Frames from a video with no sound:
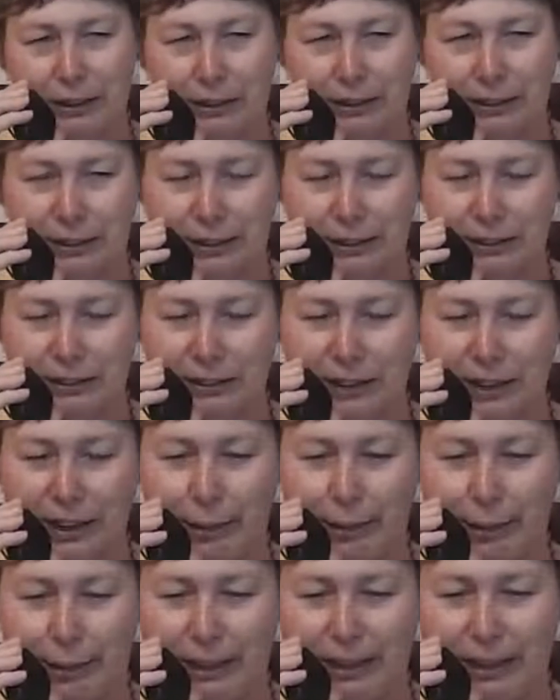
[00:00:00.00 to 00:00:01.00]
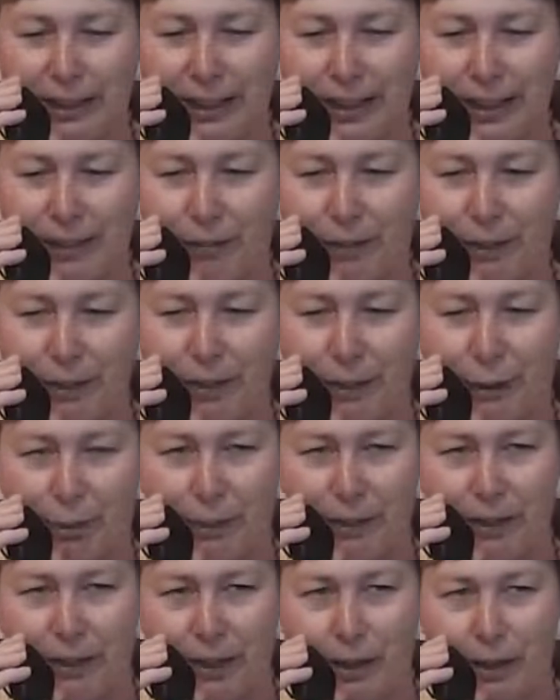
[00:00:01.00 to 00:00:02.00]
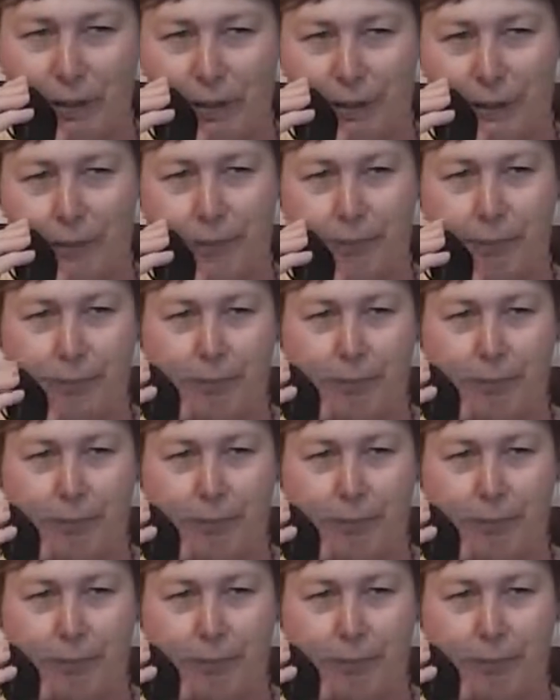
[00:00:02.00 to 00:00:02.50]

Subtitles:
Does anyone there have a copy? Over.